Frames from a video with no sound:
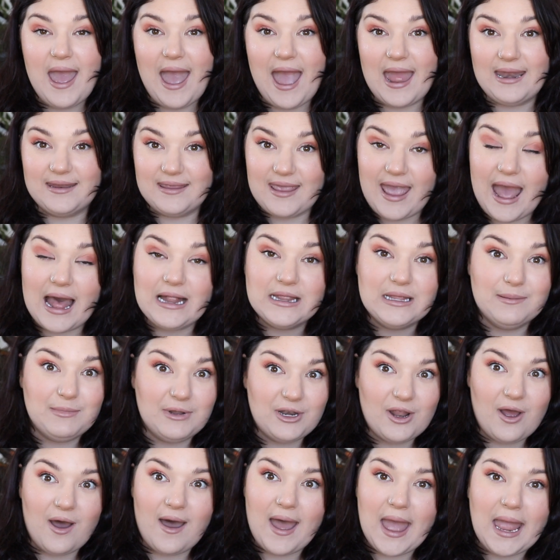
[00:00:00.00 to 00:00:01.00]
and Callum
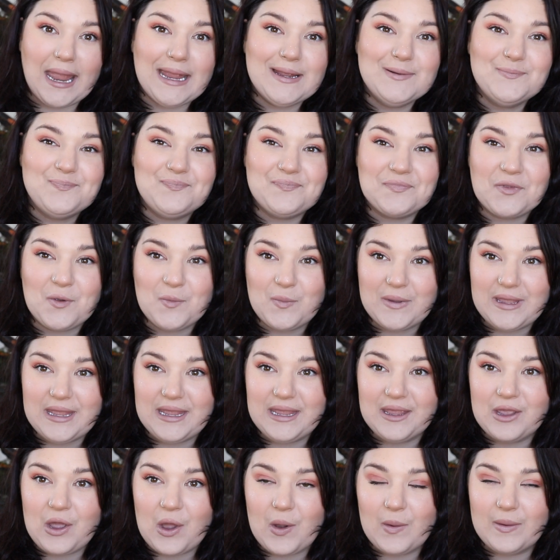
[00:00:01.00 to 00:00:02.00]
and I,
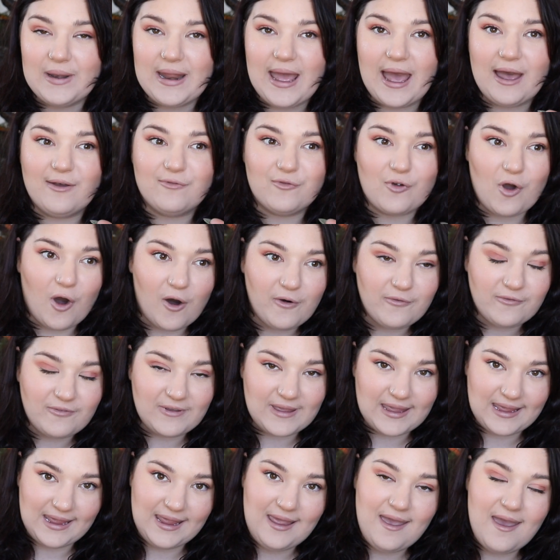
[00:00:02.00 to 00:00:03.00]
we go and have
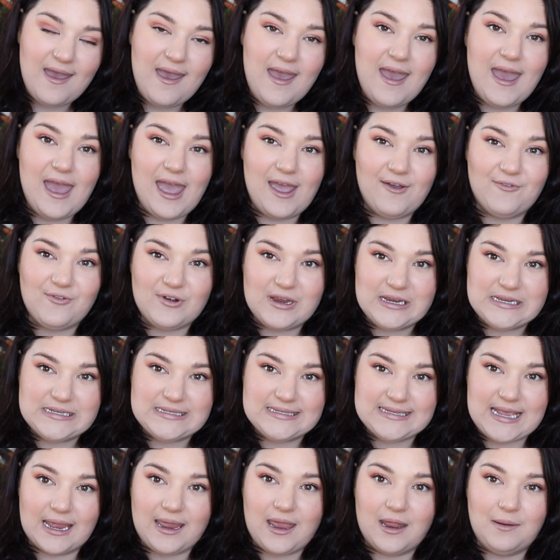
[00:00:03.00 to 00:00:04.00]
coffee every
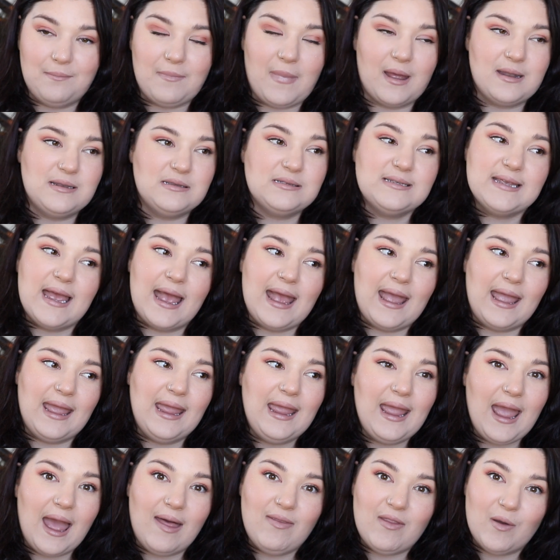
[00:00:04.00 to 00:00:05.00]
second
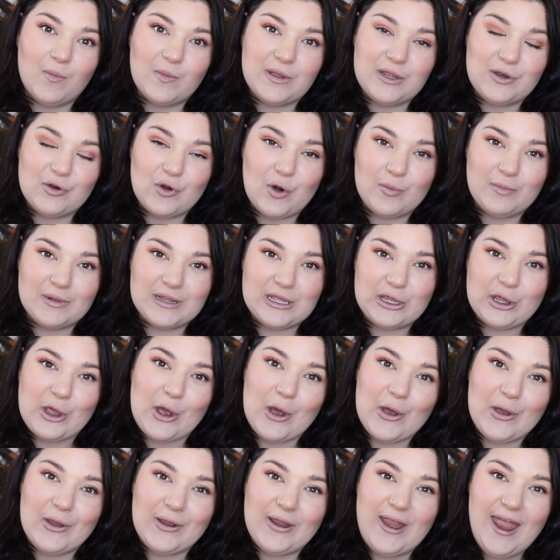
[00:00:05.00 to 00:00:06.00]
Monday, and then we normally
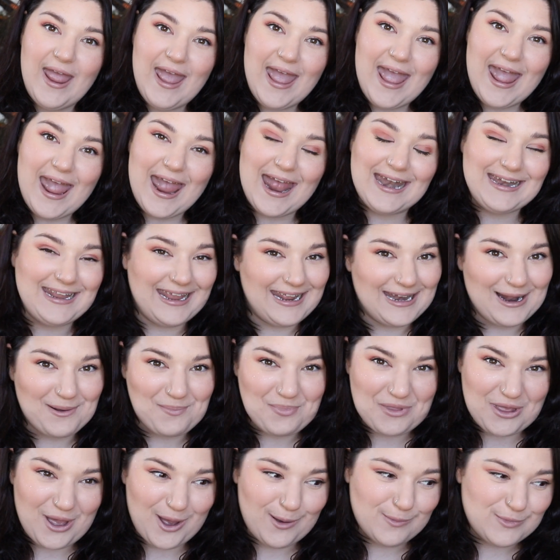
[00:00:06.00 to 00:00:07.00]
go and hit
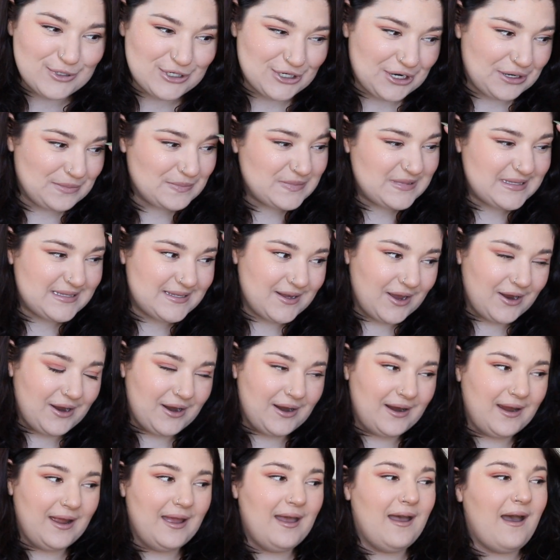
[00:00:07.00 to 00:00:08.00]
up the op shops. So
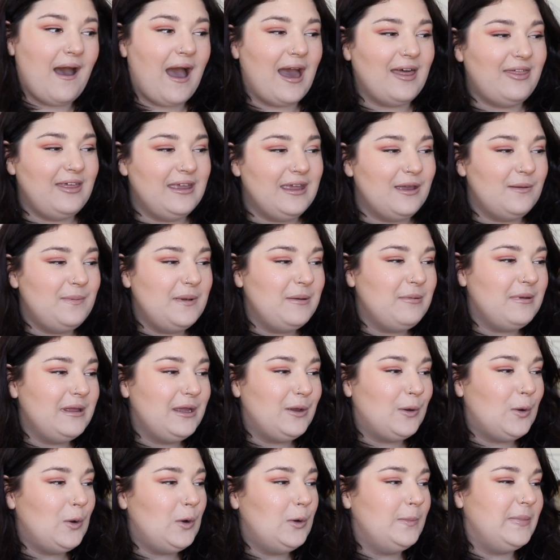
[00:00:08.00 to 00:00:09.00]
I think it'd be
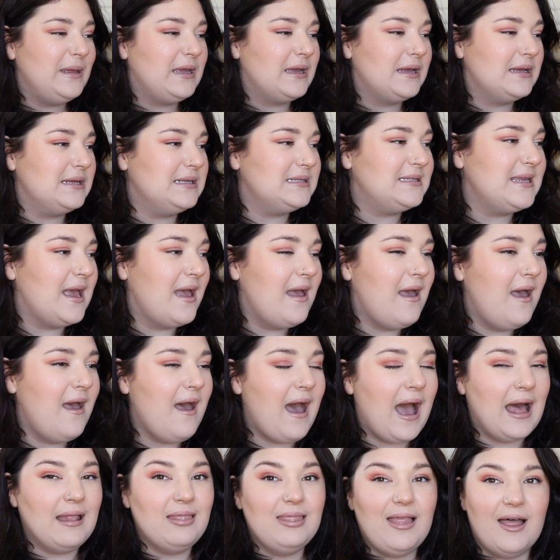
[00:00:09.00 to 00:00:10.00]
really cool because
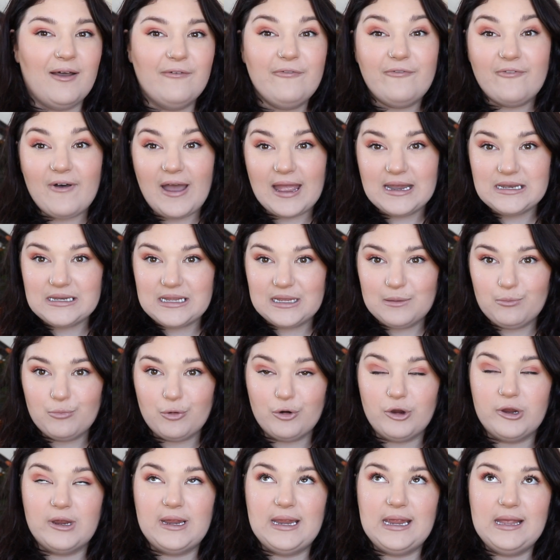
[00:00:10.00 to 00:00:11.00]
I love finding
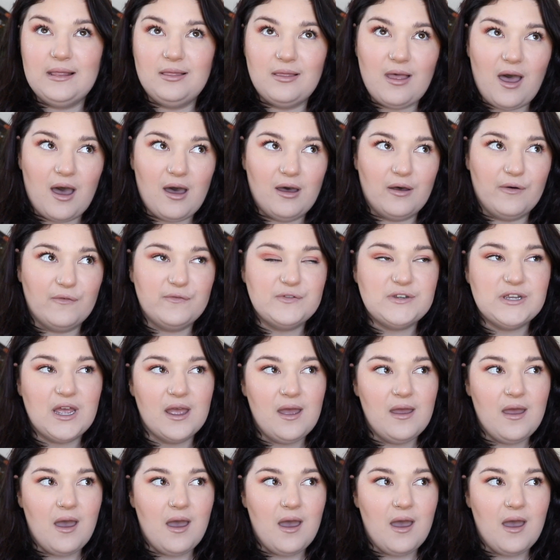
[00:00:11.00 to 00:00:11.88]
pre-loved